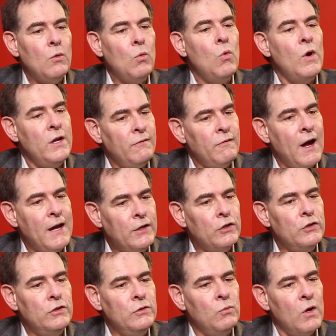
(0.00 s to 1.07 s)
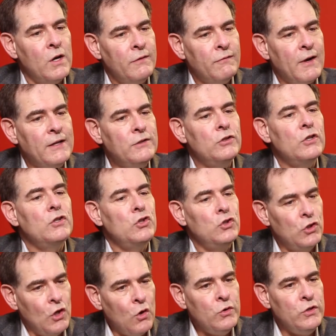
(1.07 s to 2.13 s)
What if I just
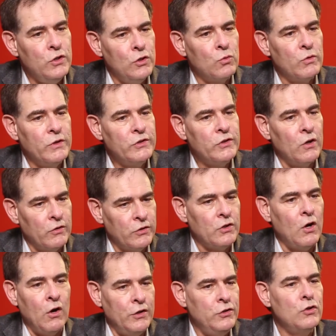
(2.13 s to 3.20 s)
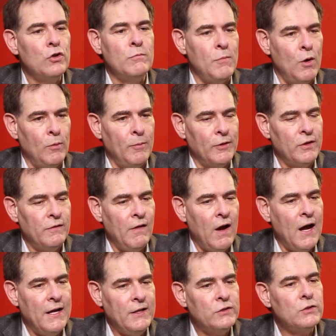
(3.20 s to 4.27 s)
show you results on your mobile
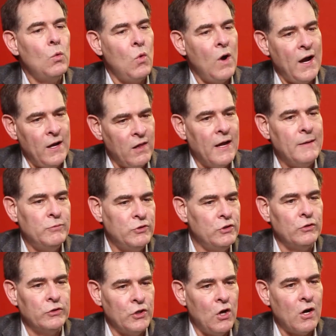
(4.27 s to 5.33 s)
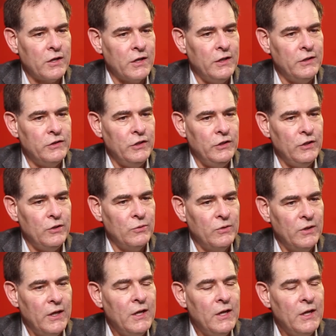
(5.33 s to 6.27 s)
device while I'm still talking to you?"